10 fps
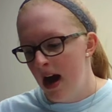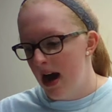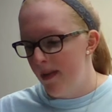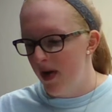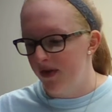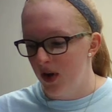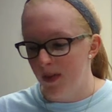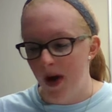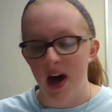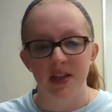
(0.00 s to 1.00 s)
or if
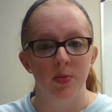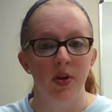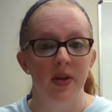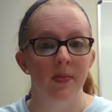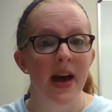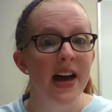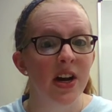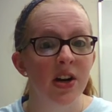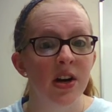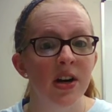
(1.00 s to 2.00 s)
you're a possible
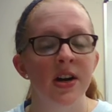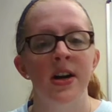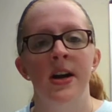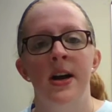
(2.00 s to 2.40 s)
competitor